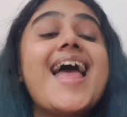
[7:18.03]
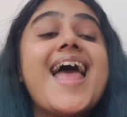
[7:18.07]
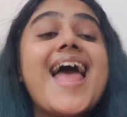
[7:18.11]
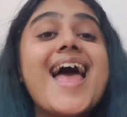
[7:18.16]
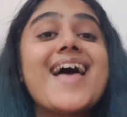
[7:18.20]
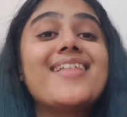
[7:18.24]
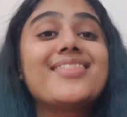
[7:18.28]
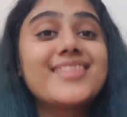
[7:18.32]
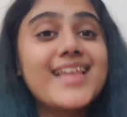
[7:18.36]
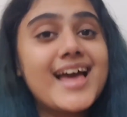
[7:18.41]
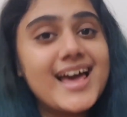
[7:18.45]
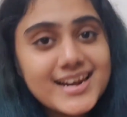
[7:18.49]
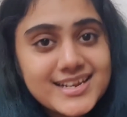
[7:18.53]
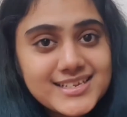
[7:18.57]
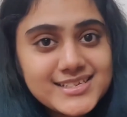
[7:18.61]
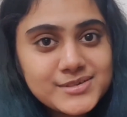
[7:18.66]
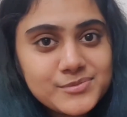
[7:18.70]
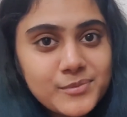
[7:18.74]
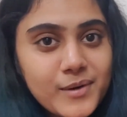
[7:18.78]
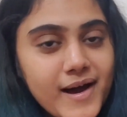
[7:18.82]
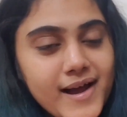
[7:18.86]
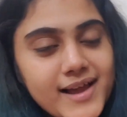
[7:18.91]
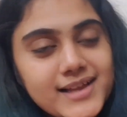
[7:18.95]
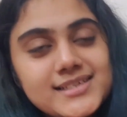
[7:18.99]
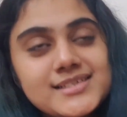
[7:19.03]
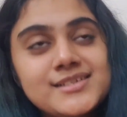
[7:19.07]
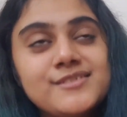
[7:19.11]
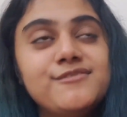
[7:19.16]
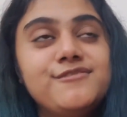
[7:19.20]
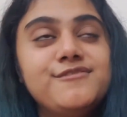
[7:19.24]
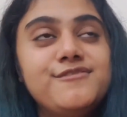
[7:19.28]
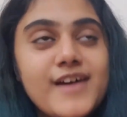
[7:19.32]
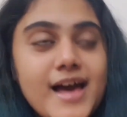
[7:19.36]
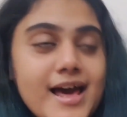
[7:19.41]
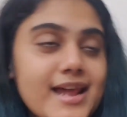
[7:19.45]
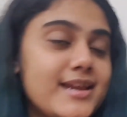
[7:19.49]
And that is why it's
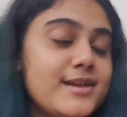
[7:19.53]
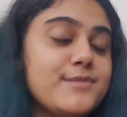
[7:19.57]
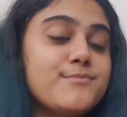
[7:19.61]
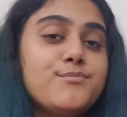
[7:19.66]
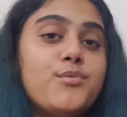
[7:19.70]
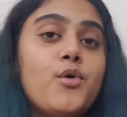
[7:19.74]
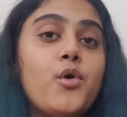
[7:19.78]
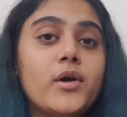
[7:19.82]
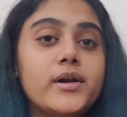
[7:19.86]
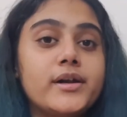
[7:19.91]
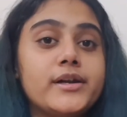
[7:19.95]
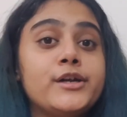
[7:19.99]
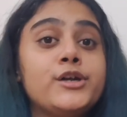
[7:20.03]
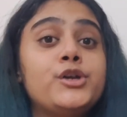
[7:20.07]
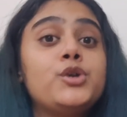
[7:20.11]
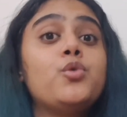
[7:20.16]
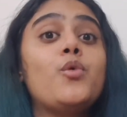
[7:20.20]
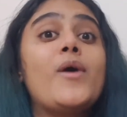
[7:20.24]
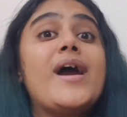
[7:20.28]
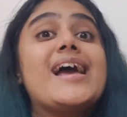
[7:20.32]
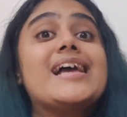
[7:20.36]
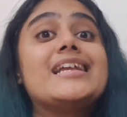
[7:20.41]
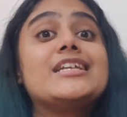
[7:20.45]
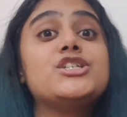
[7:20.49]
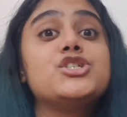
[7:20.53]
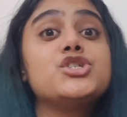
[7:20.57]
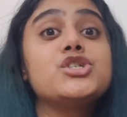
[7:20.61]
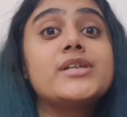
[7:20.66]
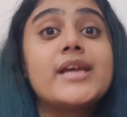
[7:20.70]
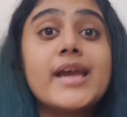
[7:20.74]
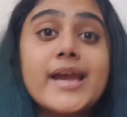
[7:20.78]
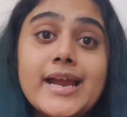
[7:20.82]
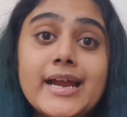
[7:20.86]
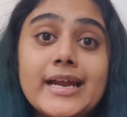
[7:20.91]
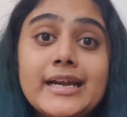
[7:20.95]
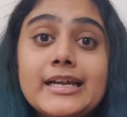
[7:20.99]
very important to
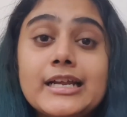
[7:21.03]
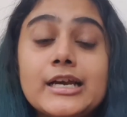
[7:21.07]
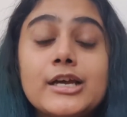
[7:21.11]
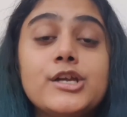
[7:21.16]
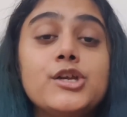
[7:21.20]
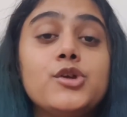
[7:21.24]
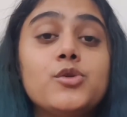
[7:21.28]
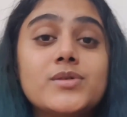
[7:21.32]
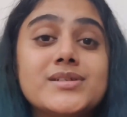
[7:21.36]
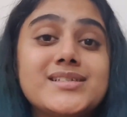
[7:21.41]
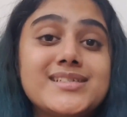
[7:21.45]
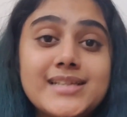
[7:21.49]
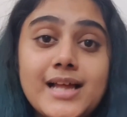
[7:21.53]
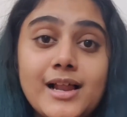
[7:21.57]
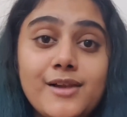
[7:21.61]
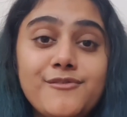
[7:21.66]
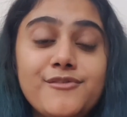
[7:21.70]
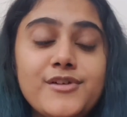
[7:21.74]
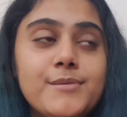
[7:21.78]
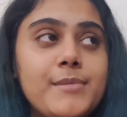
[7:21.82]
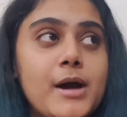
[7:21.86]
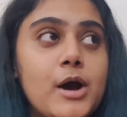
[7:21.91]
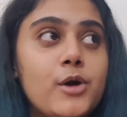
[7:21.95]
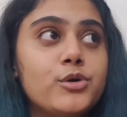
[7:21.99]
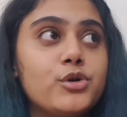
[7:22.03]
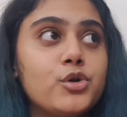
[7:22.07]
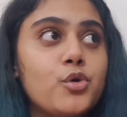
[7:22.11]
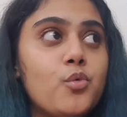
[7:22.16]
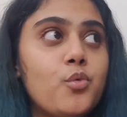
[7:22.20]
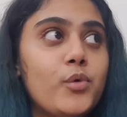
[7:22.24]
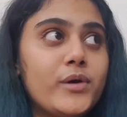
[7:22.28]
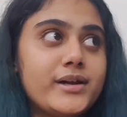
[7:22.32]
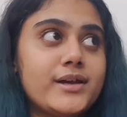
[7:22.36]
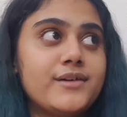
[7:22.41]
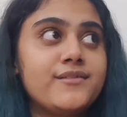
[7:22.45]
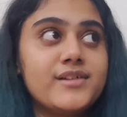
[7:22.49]
educate yourself about
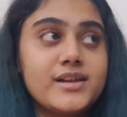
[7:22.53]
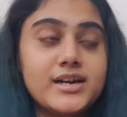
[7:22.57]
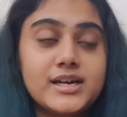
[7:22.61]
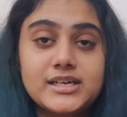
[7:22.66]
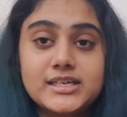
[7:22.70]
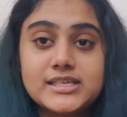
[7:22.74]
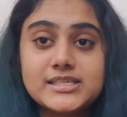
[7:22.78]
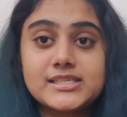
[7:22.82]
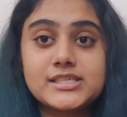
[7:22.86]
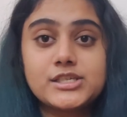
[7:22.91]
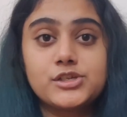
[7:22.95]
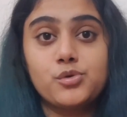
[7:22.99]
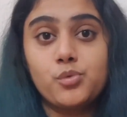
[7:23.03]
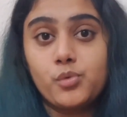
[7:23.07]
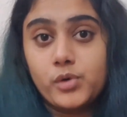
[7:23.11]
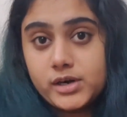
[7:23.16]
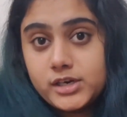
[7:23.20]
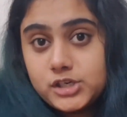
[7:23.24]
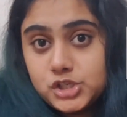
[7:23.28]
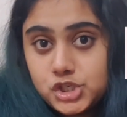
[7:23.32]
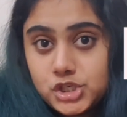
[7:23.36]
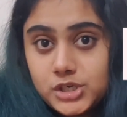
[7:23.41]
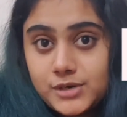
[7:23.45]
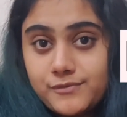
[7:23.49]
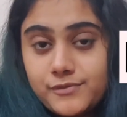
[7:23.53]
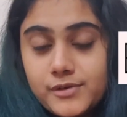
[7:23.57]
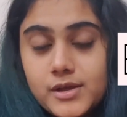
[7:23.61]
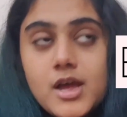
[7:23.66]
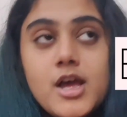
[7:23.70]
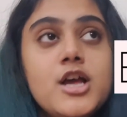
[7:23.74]
whatever it is you want to achieve.